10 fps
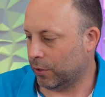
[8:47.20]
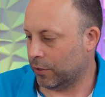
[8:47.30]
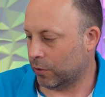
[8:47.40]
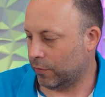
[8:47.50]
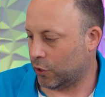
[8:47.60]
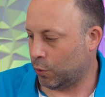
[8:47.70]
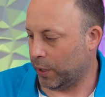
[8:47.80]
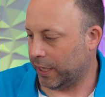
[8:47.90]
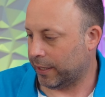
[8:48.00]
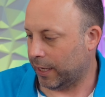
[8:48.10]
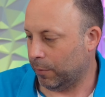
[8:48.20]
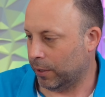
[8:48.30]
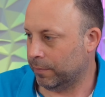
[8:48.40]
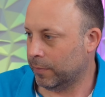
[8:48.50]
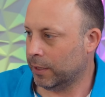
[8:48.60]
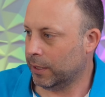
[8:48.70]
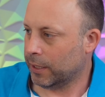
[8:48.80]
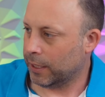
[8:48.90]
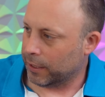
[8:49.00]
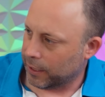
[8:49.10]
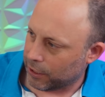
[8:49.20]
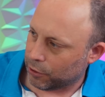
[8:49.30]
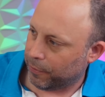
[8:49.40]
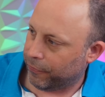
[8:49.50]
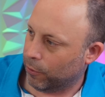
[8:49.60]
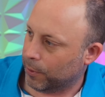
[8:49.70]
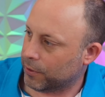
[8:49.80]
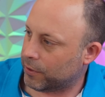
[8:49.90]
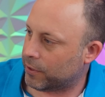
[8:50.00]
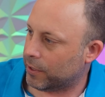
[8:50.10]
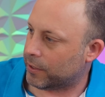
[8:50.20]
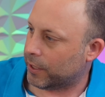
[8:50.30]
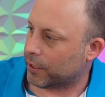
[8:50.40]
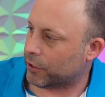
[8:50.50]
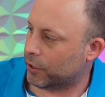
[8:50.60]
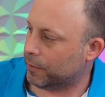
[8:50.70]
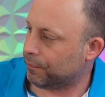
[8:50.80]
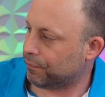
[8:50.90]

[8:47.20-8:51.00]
can sort of tweak that one in the actual performance section.